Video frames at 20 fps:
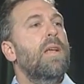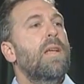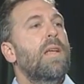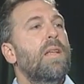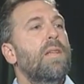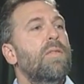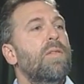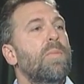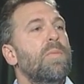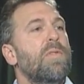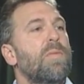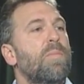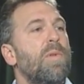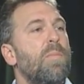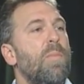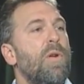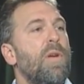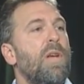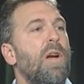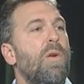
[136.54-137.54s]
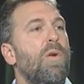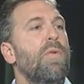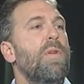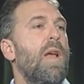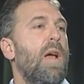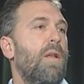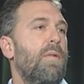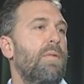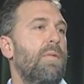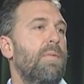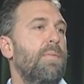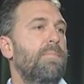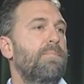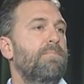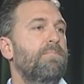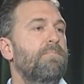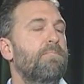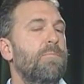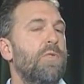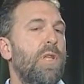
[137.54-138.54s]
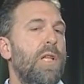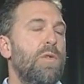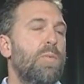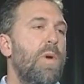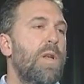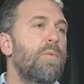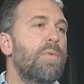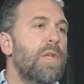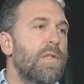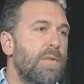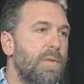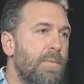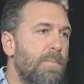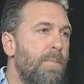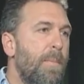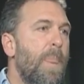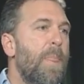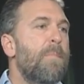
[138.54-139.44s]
in terms of promoting our own health. So that's one reason.